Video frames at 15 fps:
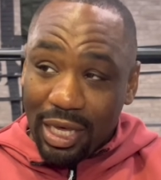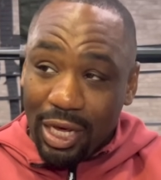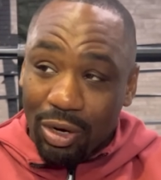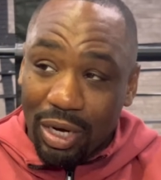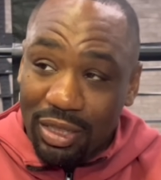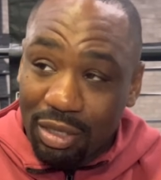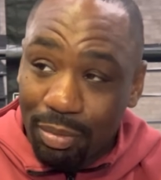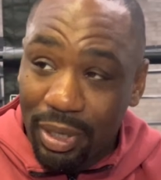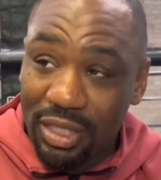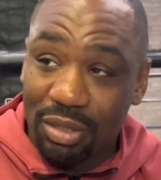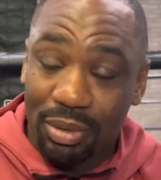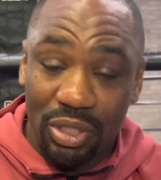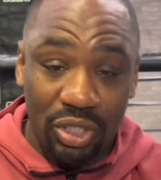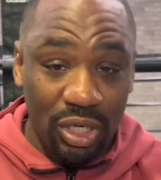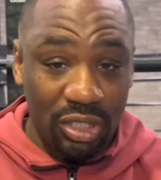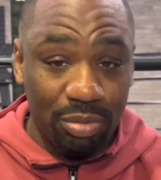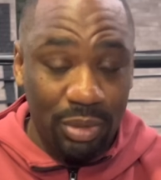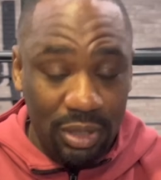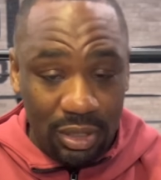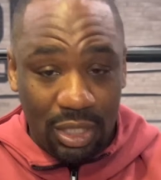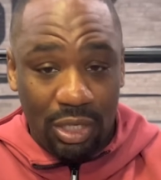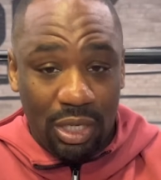going to have to make some
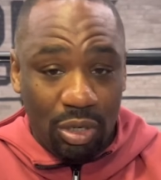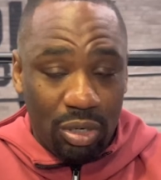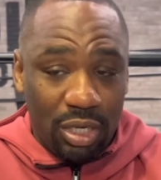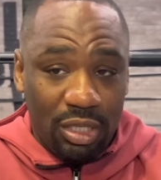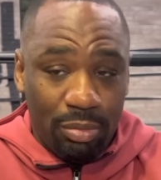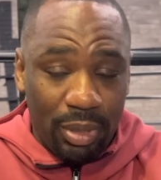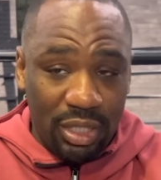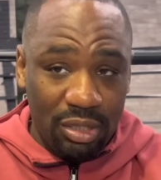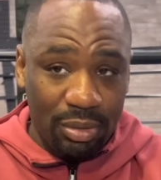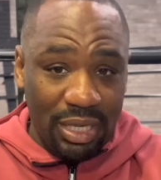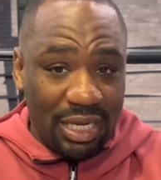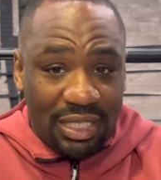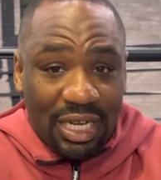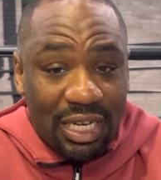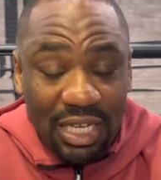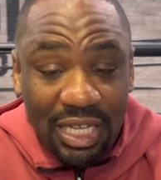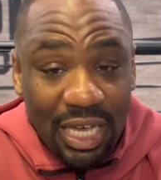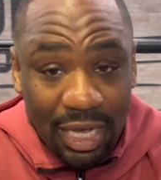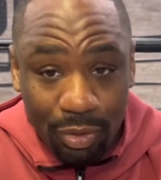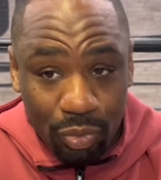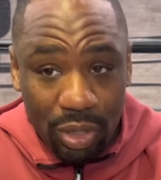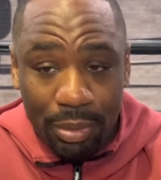adjustments. I'm not saying he
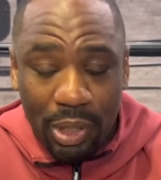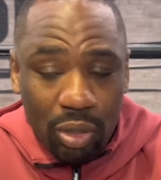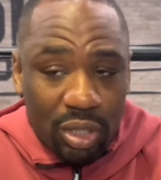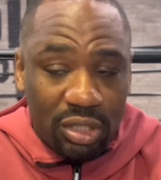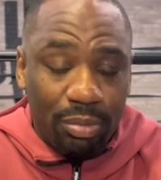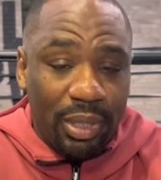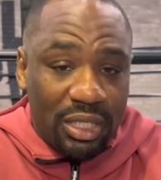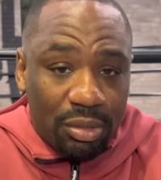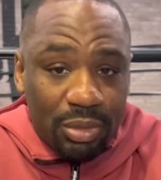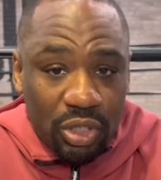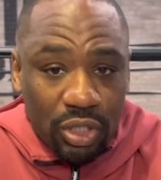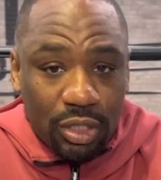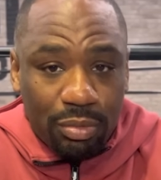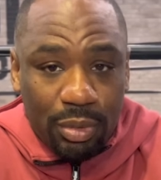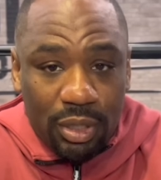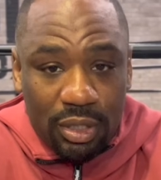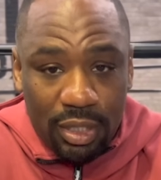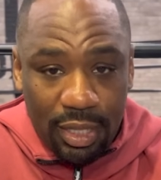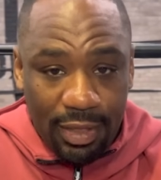can't win, but he's going to have to make some adjustments.